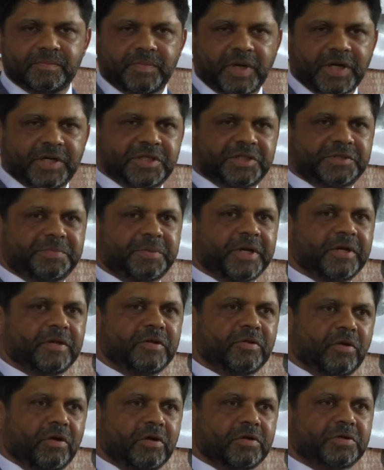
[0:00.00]
participate
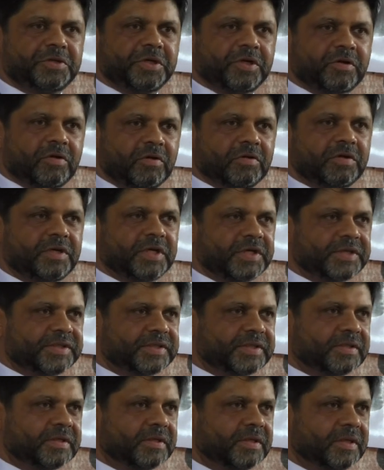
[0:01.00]
in the oratory
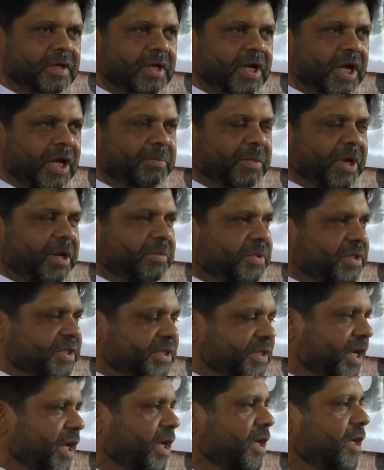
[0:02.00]
contest and make me
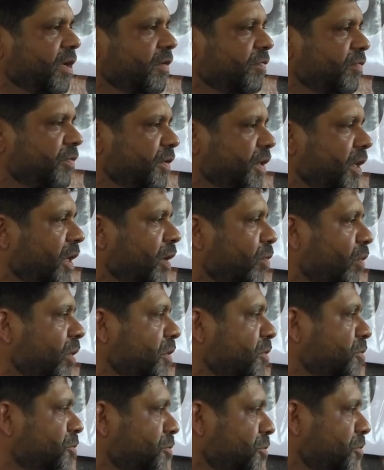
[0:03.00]
stand here for nearly
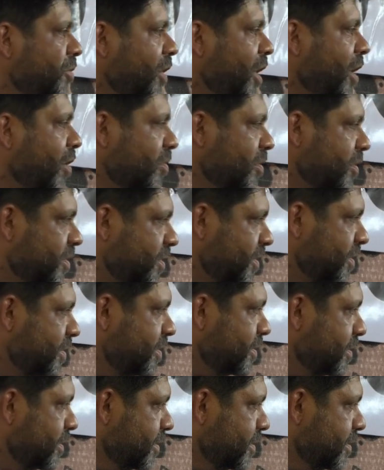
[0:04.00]
one to two hours